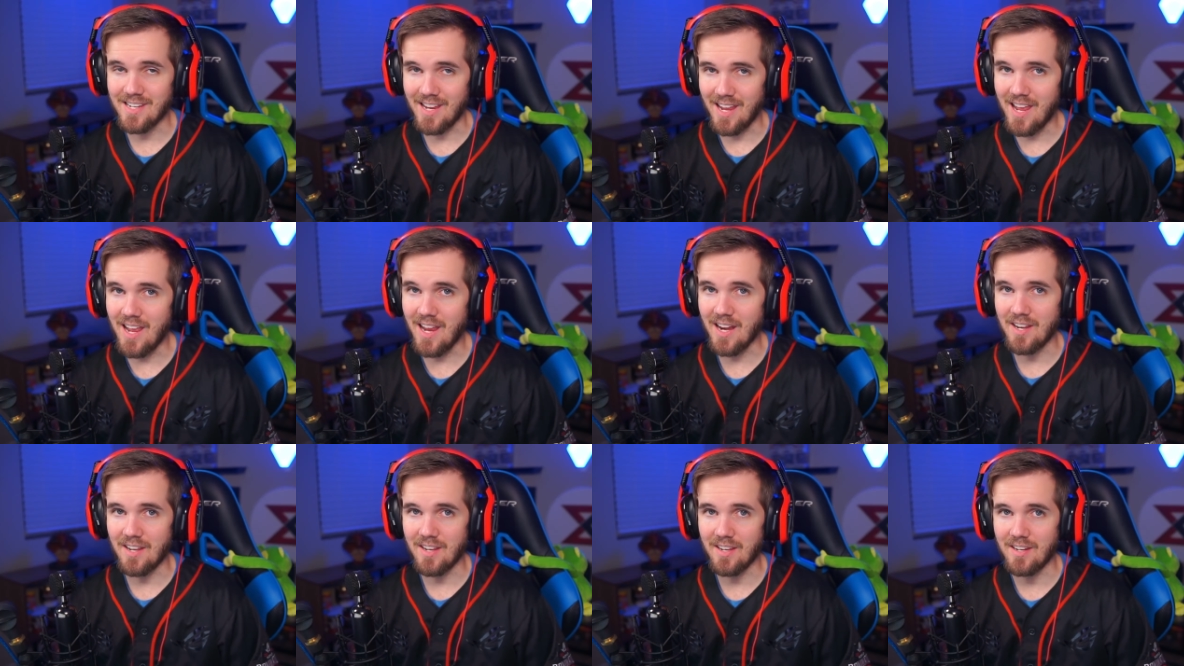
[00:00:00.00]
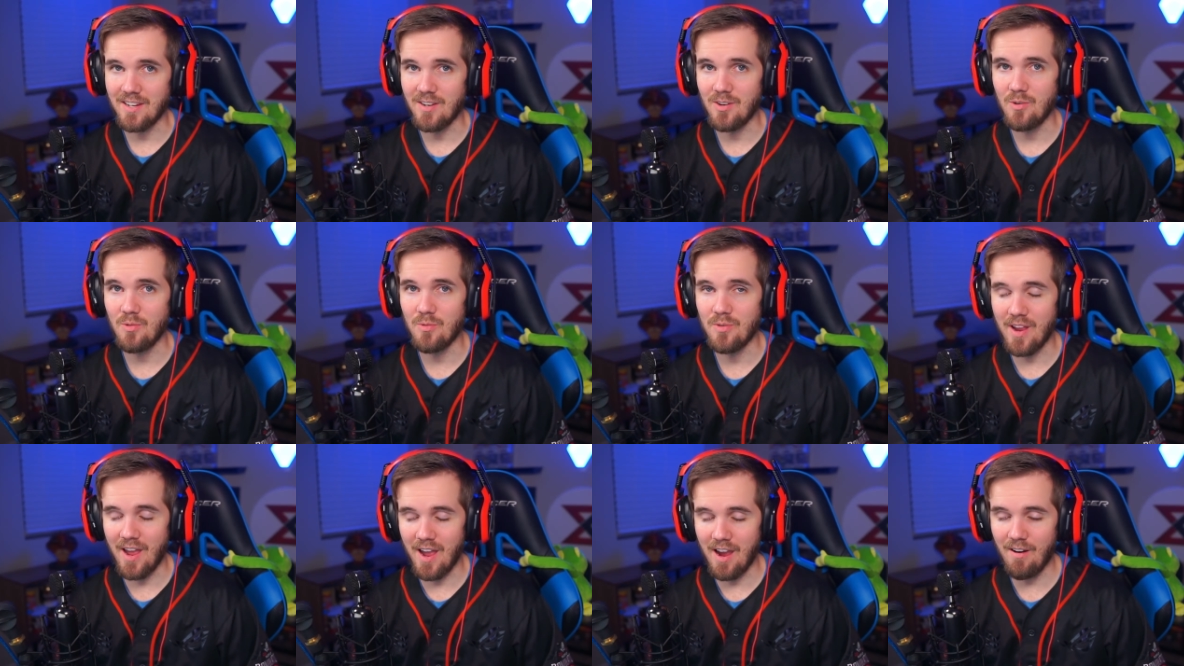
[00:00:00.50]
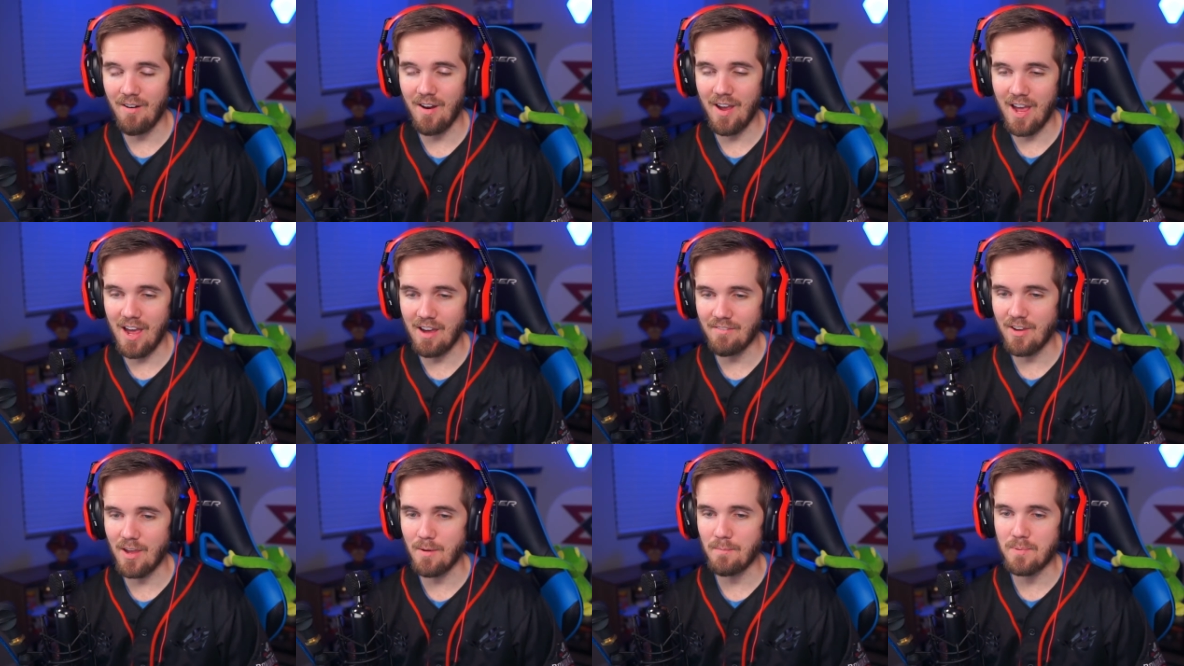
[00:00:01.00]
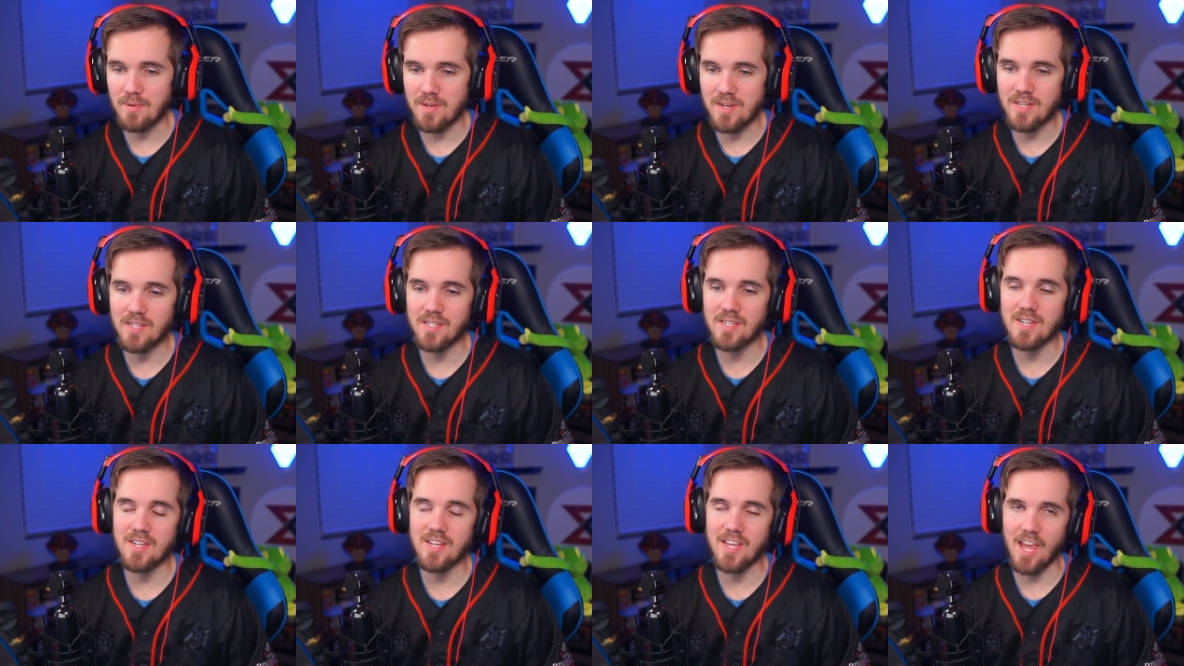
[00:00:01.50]
it. You now have a
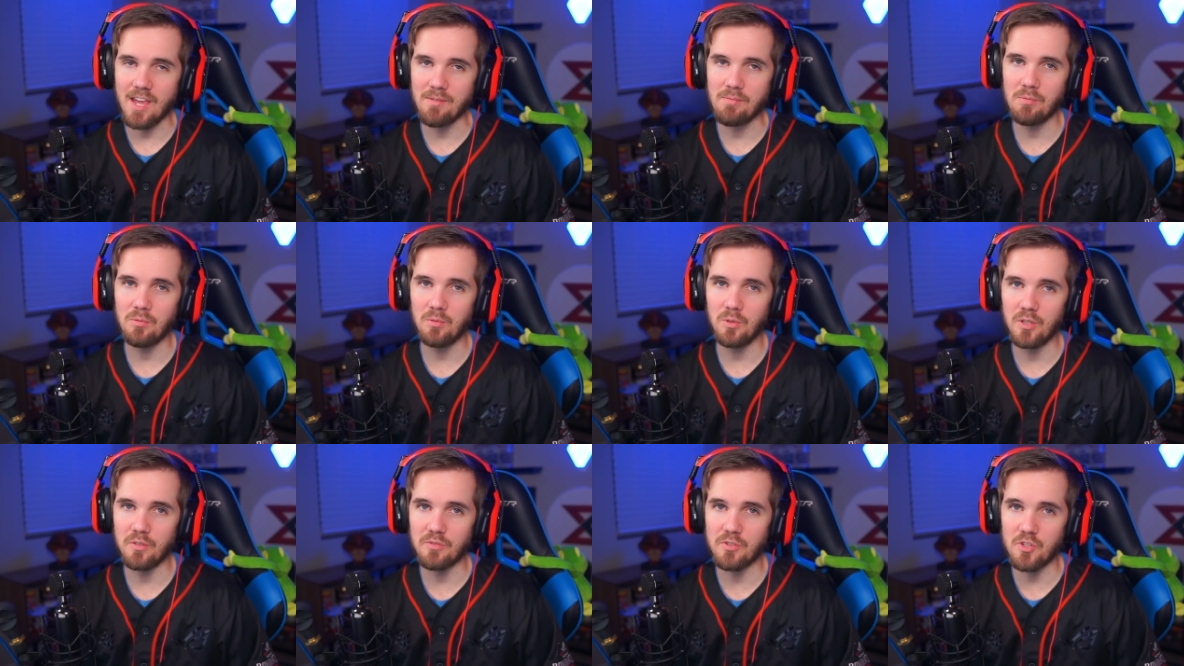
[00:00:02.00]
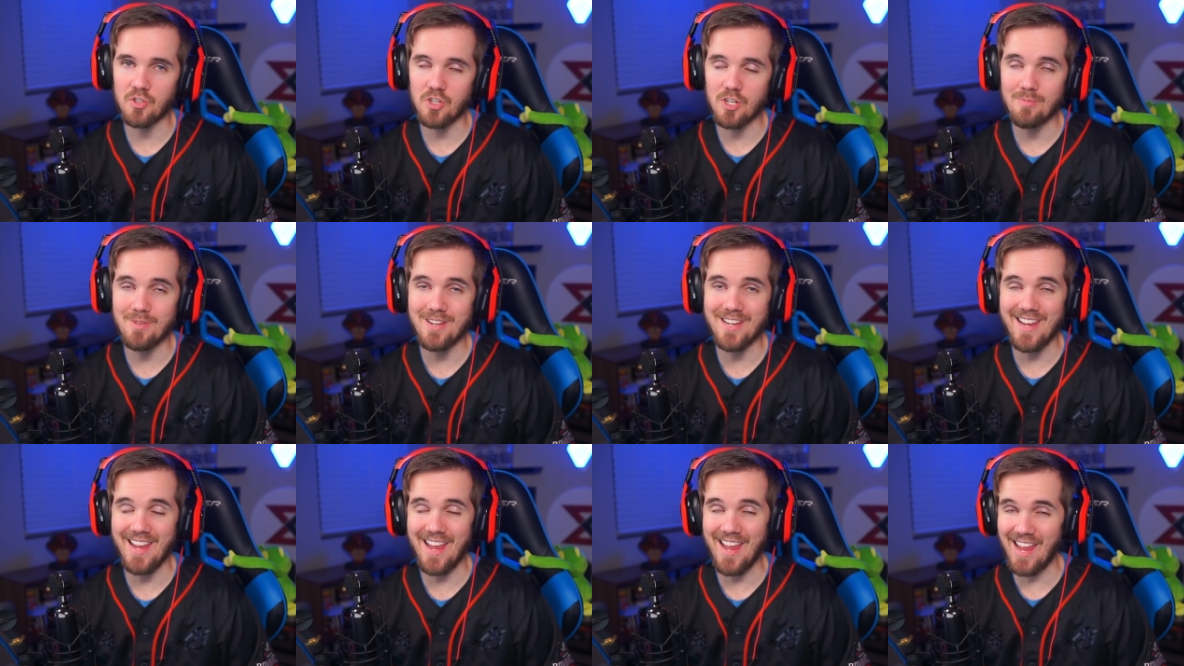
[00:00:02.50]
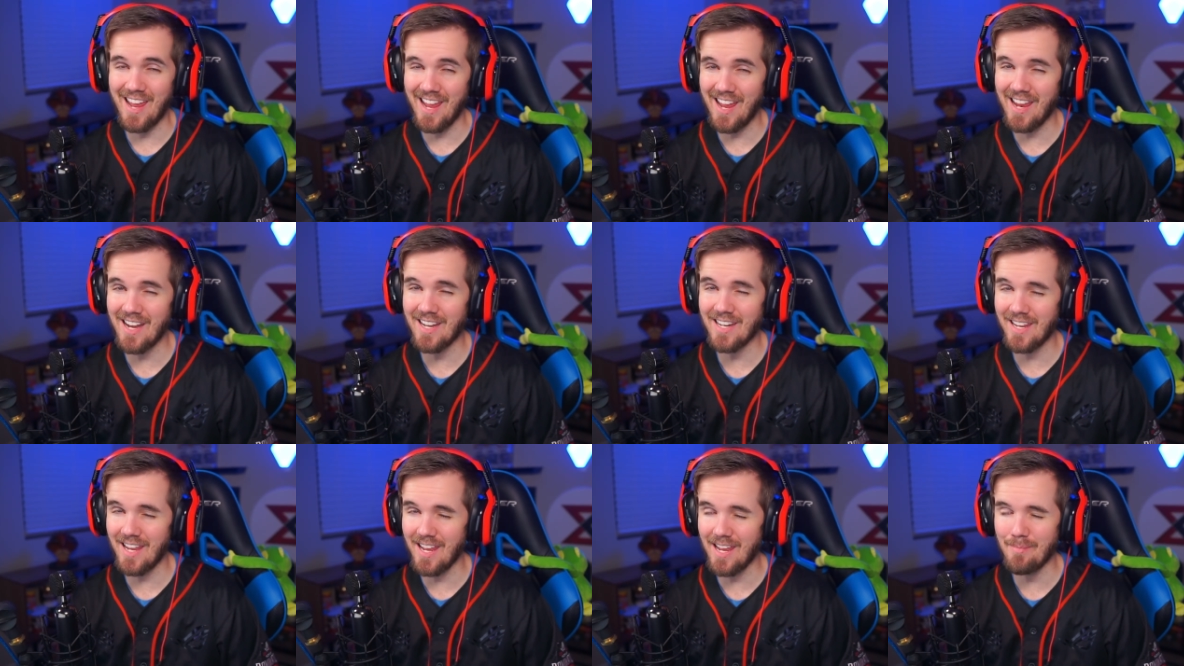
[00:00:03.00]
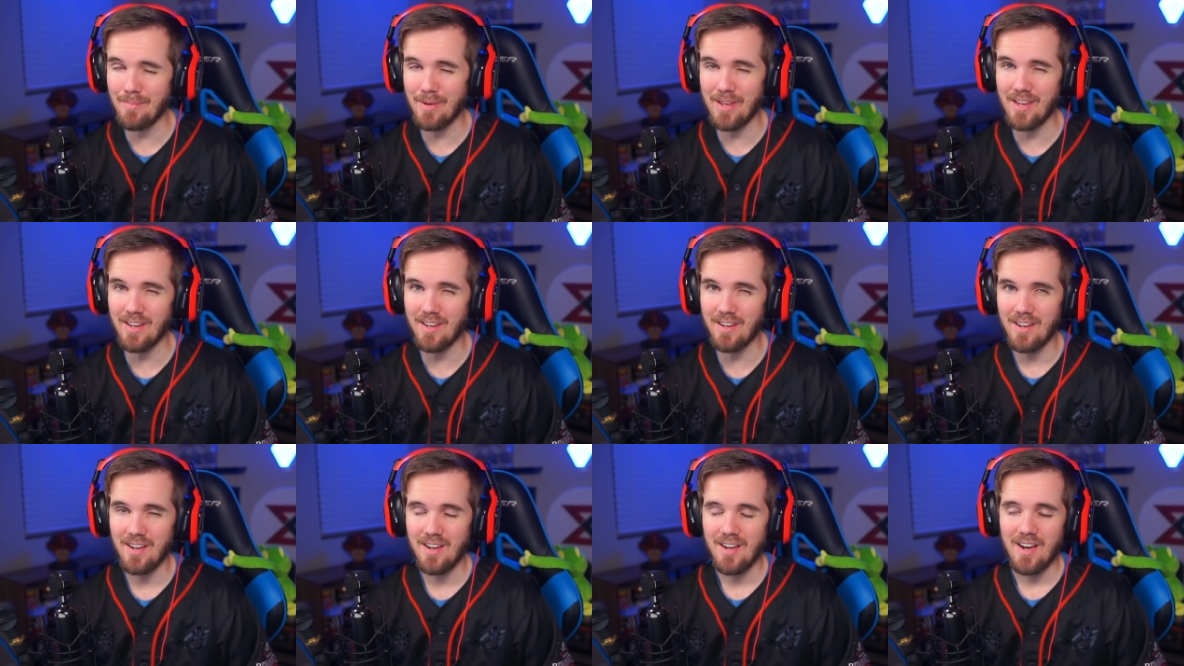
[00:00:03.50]
PC capable of streaming and
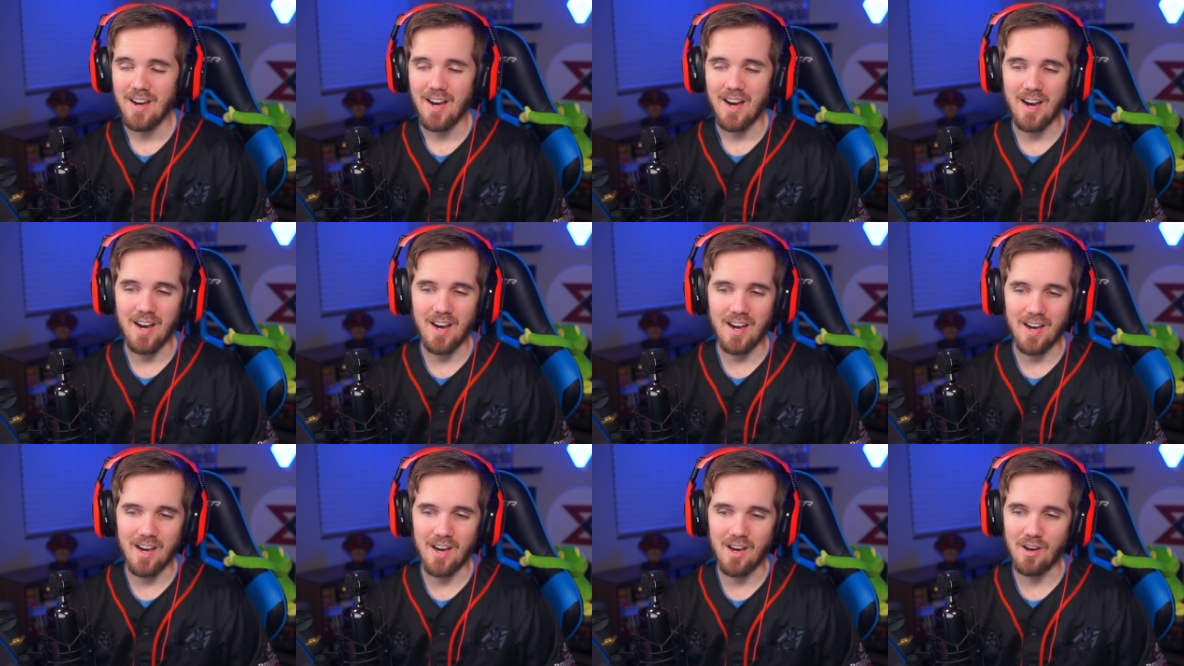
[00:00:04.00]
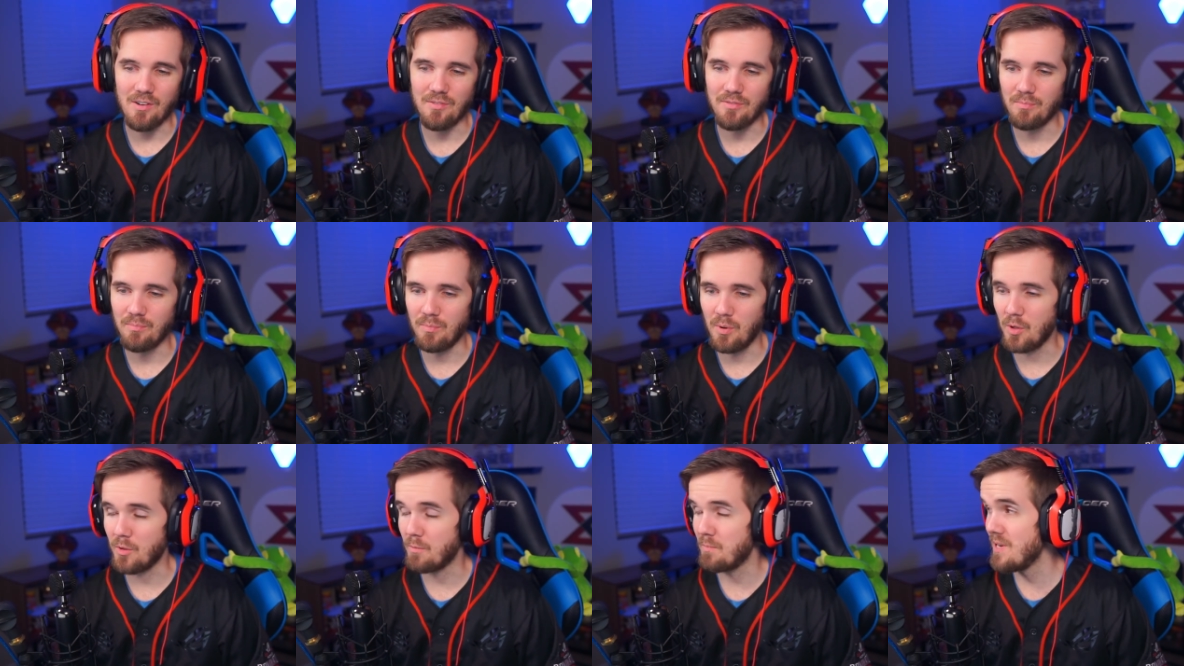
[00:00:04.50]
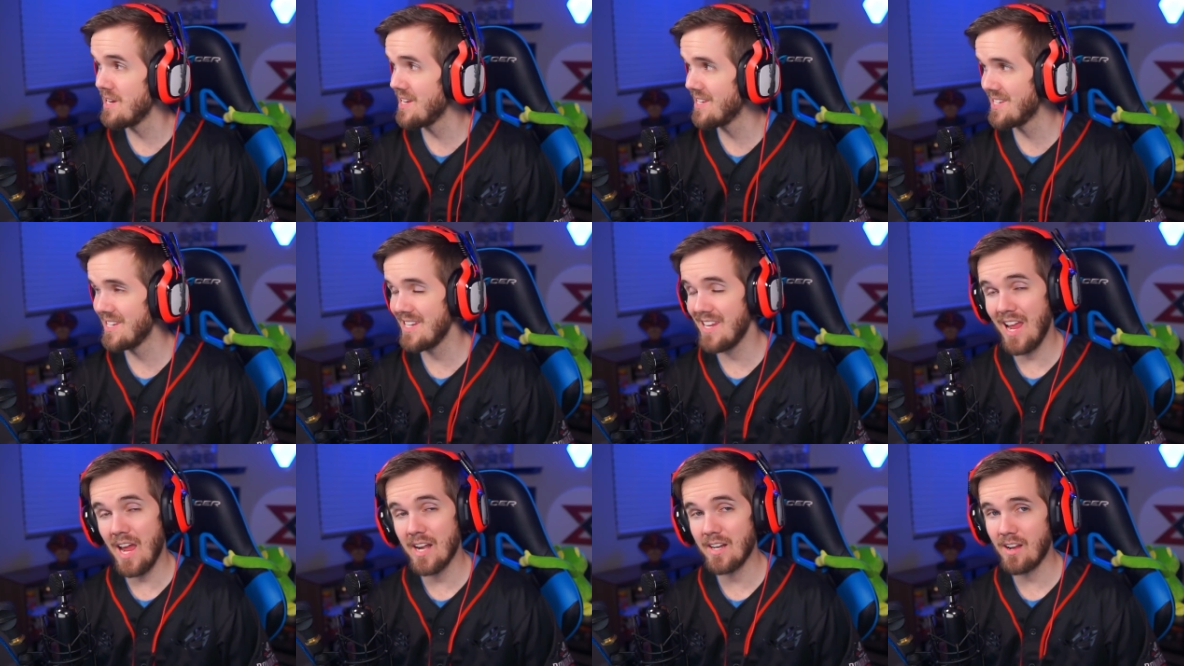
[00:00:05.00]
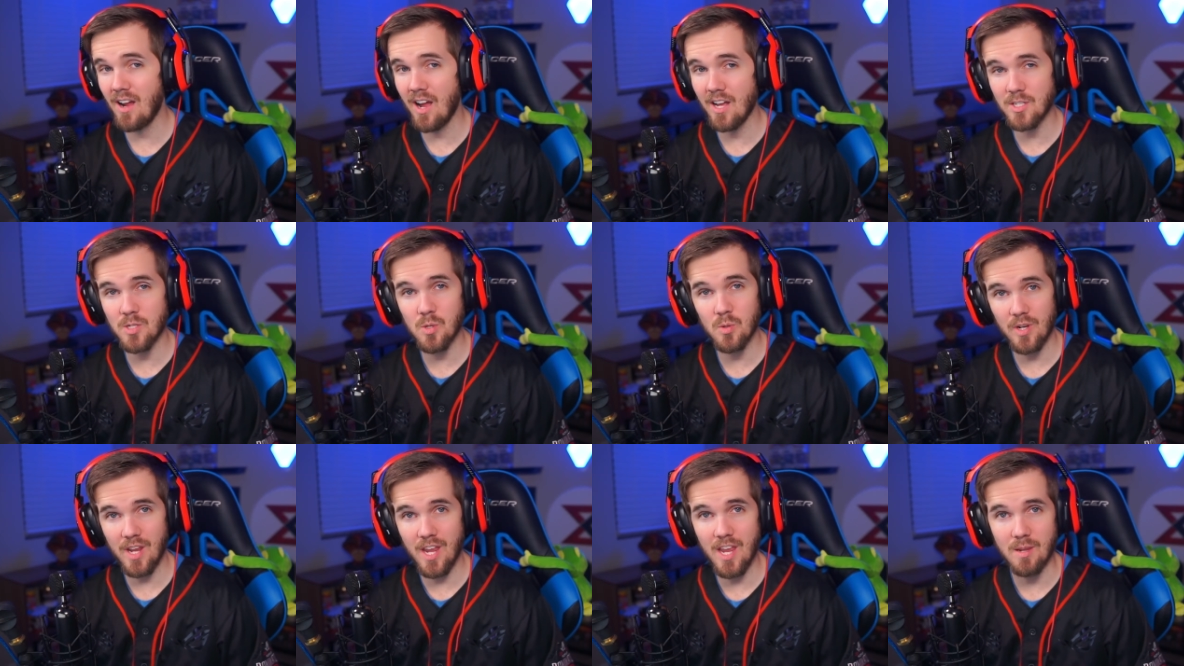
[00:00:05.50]
gaming, both PC and
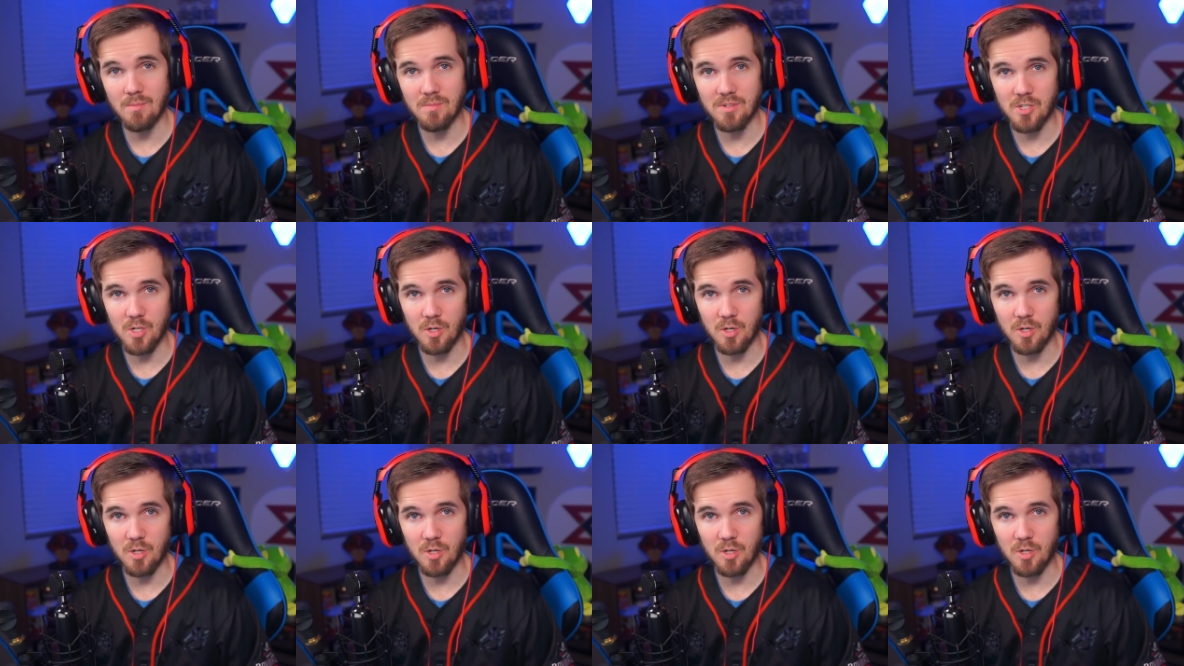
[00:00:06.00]
console games.